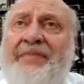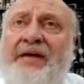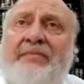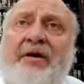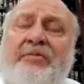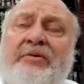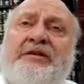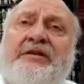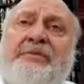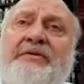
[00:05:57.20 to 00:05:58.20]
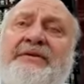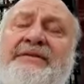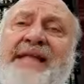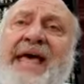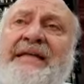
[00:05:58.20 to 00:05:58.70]
And the Gemara will exp-
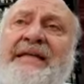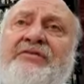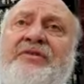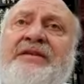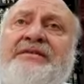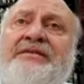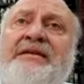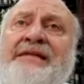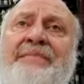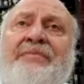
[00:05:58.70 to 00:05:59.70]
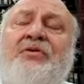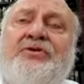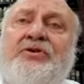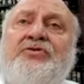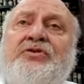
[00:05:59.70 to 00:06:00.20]
understand that the reason is not because
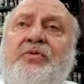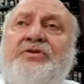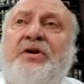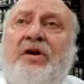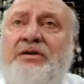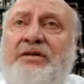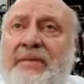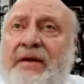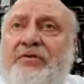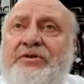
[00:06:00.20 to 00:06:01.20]
they used the word "nechasim elu.